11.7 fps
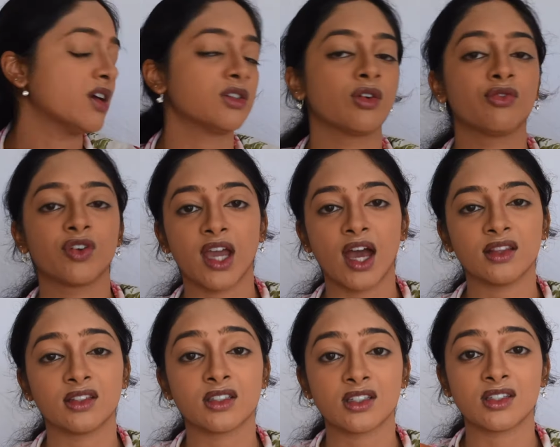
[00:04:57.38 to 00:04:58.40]
Don't forget,
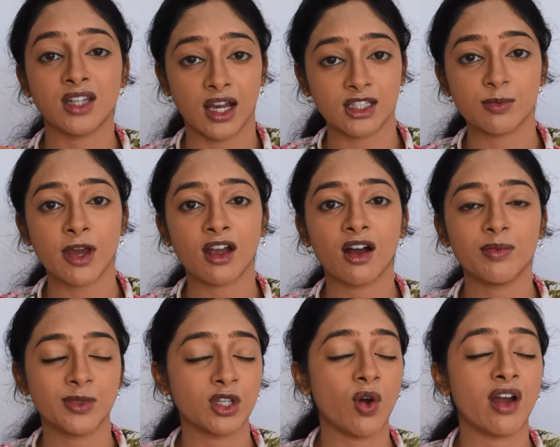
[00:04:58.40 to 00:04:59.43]
this is dance makeup,
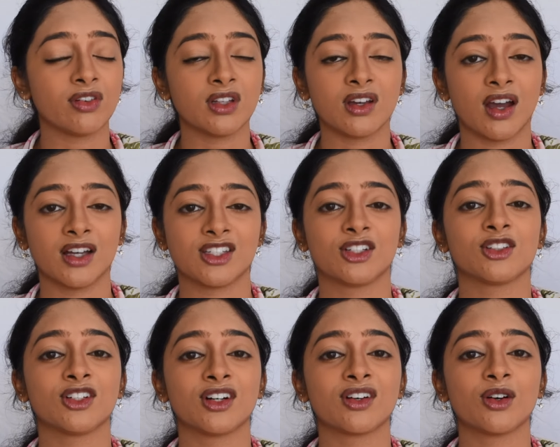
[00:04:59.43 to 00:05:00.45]
so everything has to
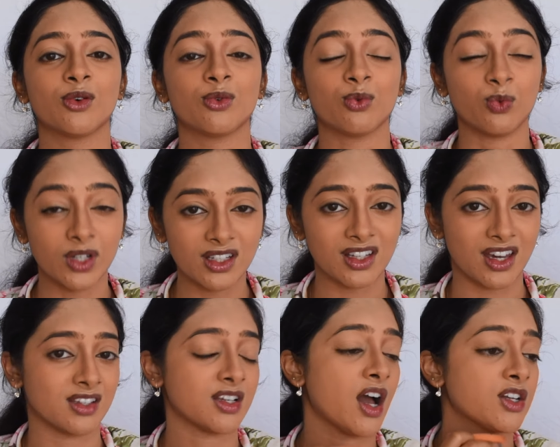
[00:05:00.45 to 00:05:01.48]
look really
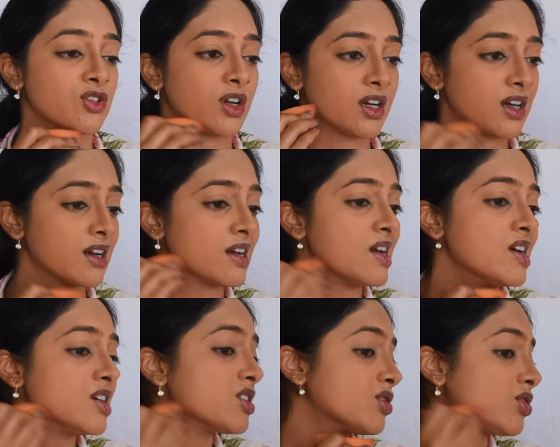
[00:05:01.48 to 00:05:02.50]
exaggerated.
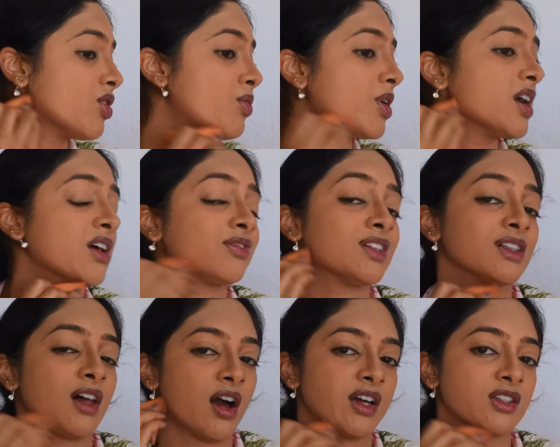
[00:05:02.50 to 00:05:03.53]
So don't worry if the
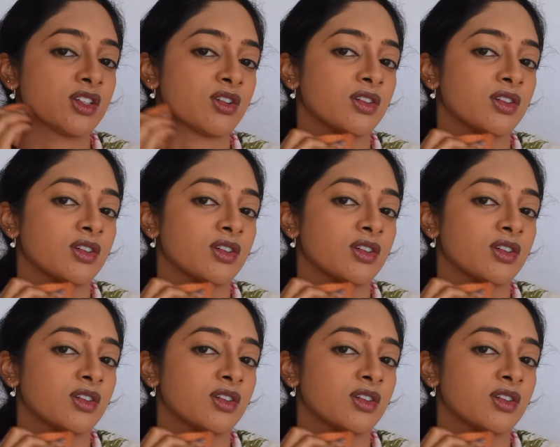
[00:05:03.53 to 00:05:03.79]
lines are